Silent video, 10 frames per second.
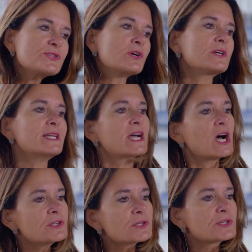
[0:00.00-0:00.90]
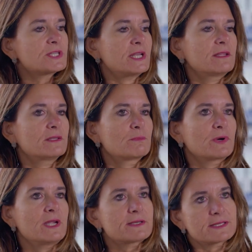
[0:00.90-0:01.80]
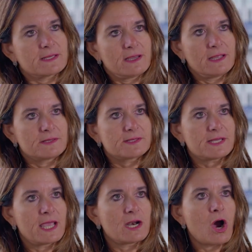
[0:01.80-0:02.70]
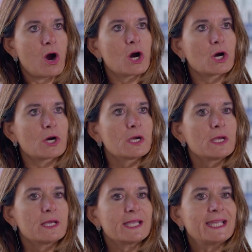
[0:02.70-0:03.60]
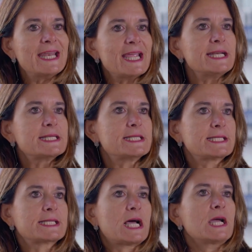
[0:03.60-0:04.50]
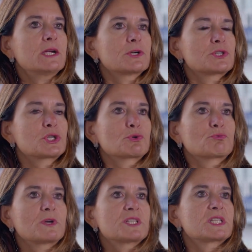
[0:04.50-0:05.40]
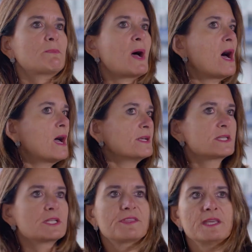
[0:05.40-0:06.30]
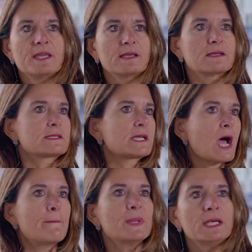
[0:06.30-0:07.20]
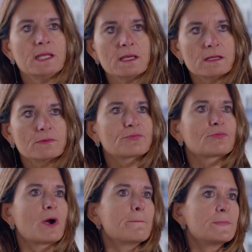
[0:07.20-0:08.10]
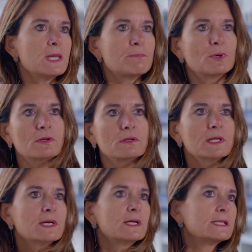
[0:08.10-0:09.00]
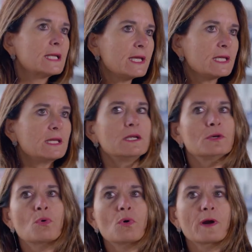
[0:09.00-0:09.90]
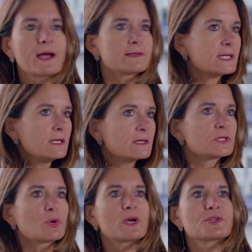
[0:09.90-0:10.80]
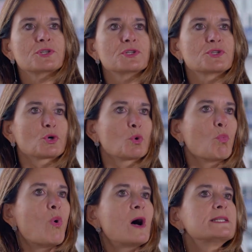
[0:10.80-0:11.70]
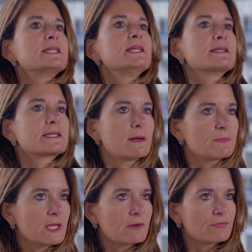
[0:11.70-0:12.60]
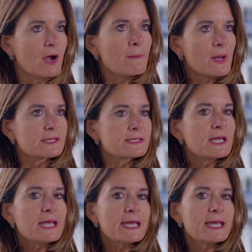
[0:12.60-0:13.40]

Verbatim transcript: starting to understand the brain science and our innate desire to respond to things coming in from people liking or asking us questions or wanting something from us,